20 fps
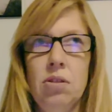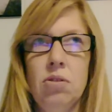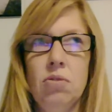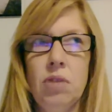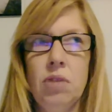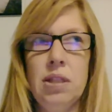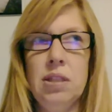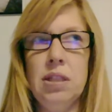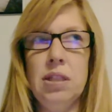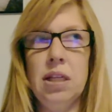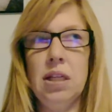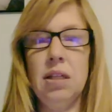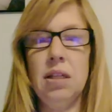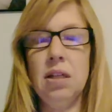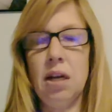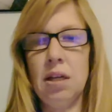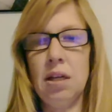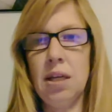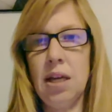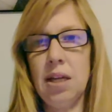greasy and
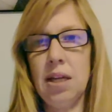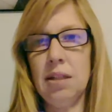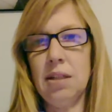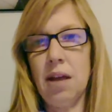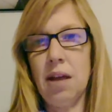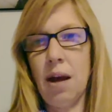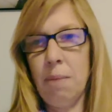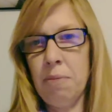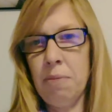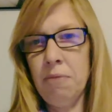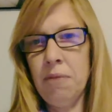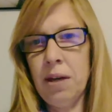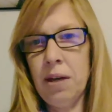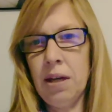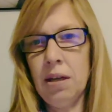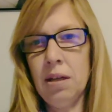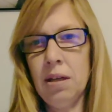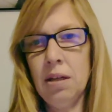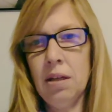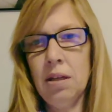yucky on top of
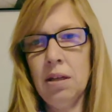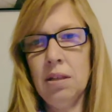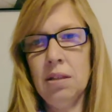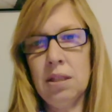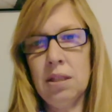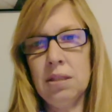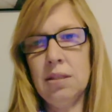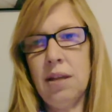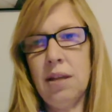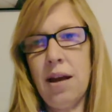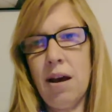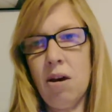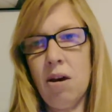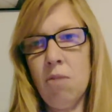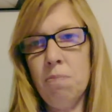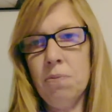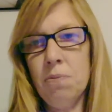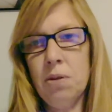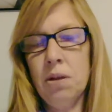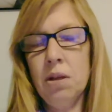it doesn't
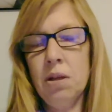help.